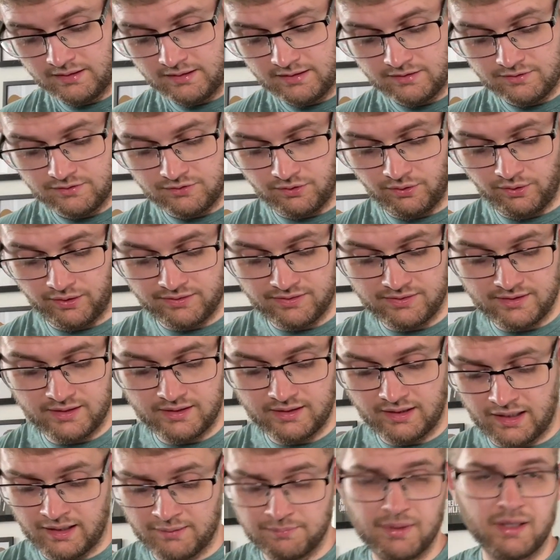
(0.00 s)
So I think
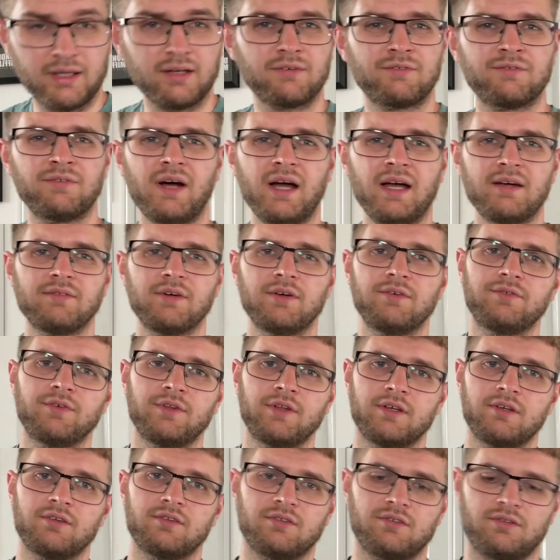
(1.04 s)
I paid £5 for
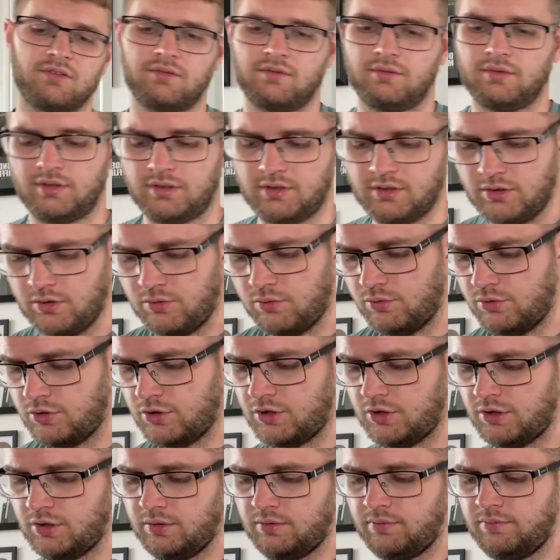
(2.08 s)
this huge